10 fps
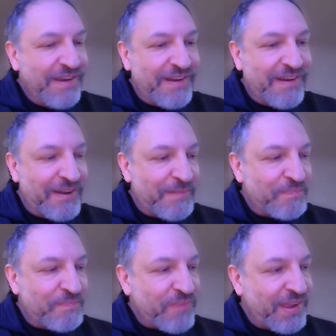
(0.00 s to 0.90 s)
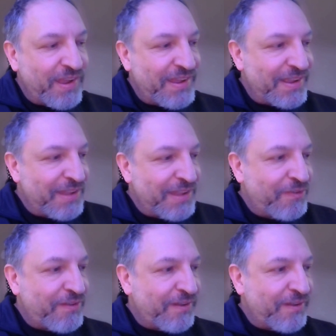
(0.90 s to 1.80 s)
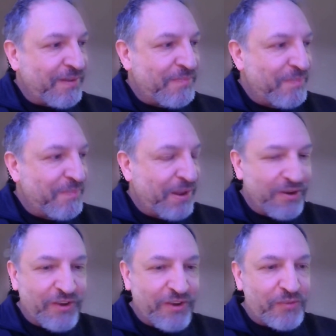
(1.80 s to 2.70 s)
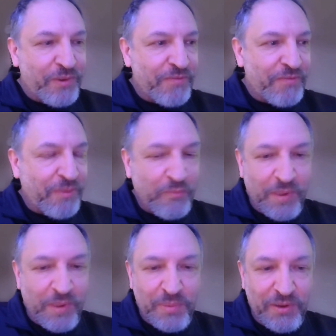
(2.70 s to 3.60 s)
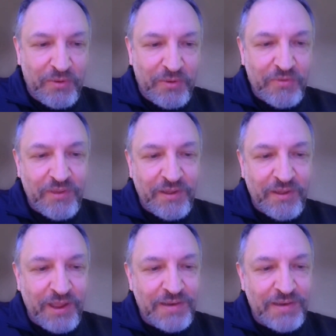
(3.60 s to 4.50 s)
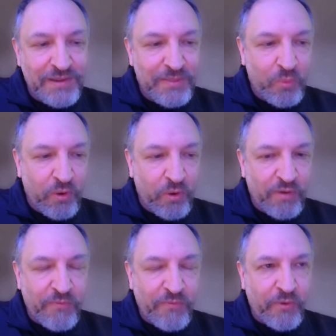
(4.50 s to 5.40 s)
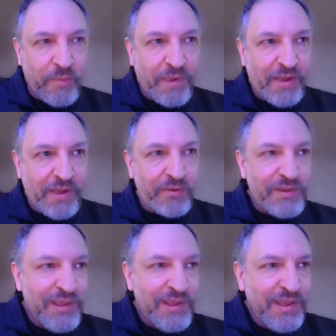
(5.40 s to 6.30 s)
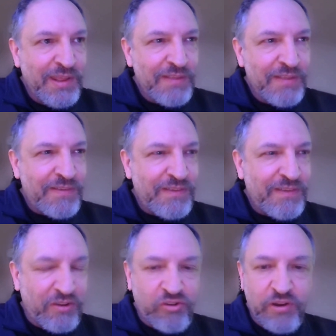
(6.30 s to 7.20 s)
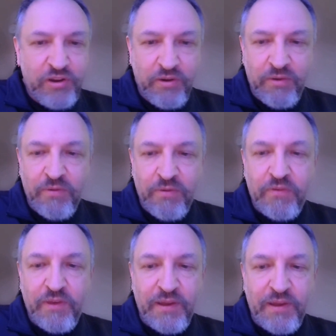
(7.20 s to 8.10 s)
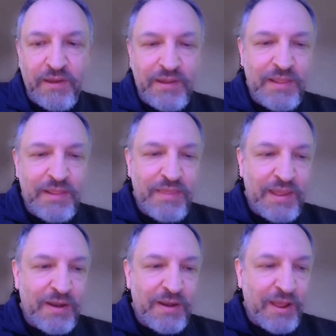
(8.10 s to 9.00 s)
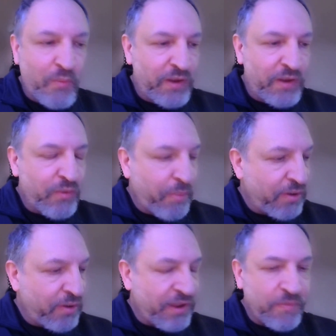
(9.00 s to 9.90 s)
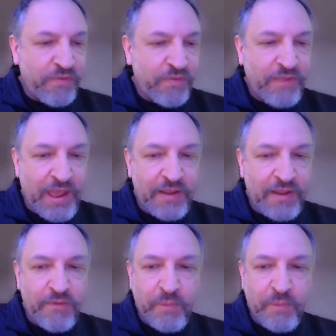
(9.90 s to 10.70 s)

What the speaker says: Against better judgment of some of my peers, I did the work for about 6 years, and then I went to a part-time status.